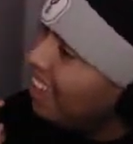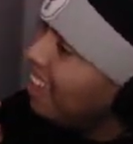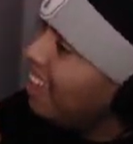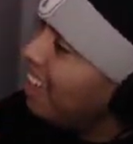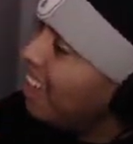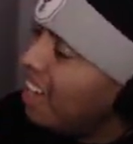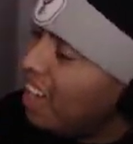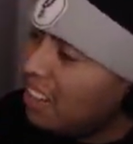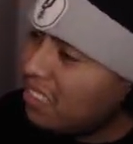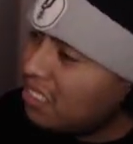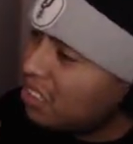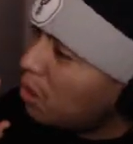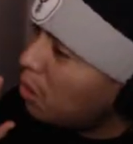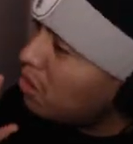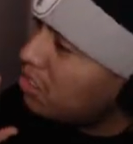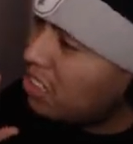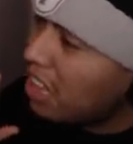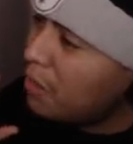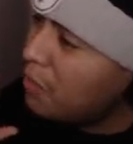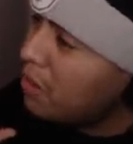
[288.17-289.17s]
I have to go
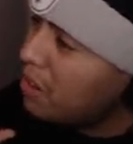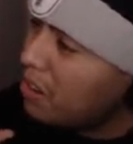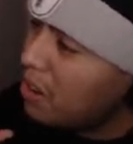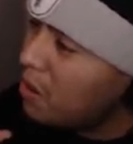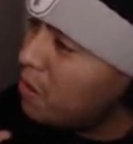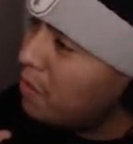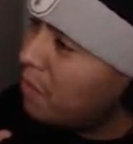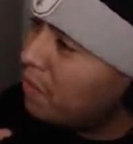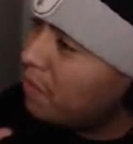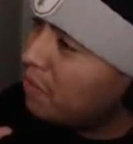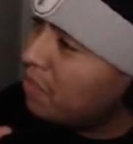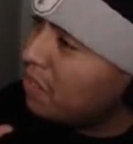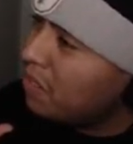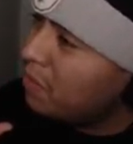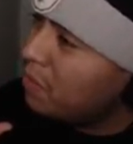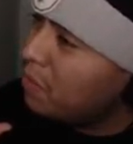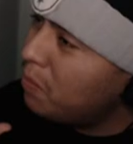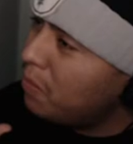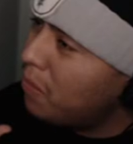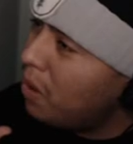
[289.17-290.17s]
save her though.
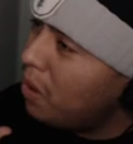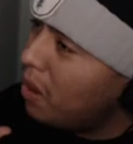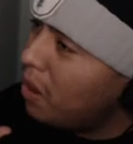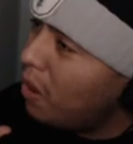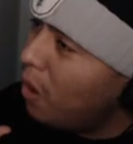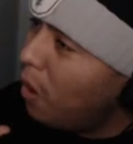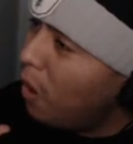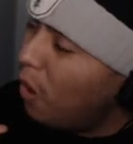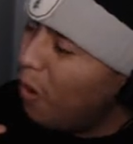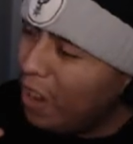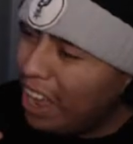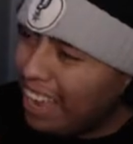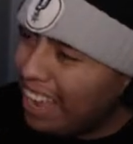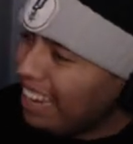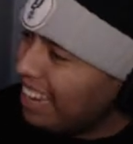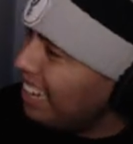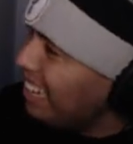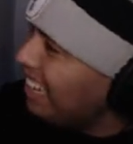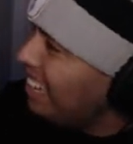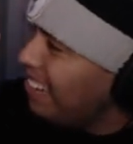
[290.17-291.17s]
Oh, hey,
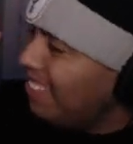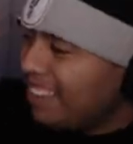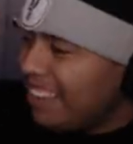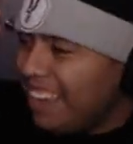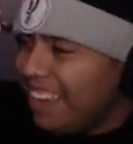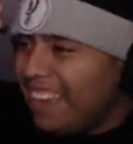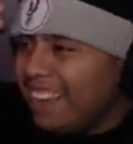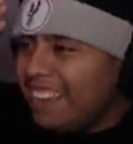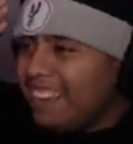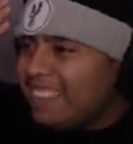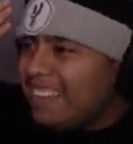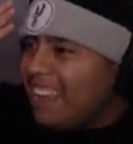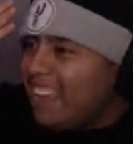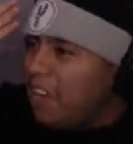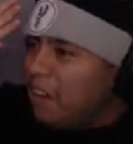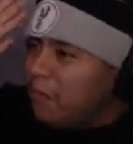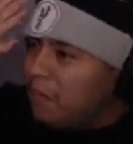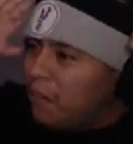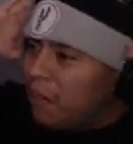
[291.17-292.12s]
okay. They have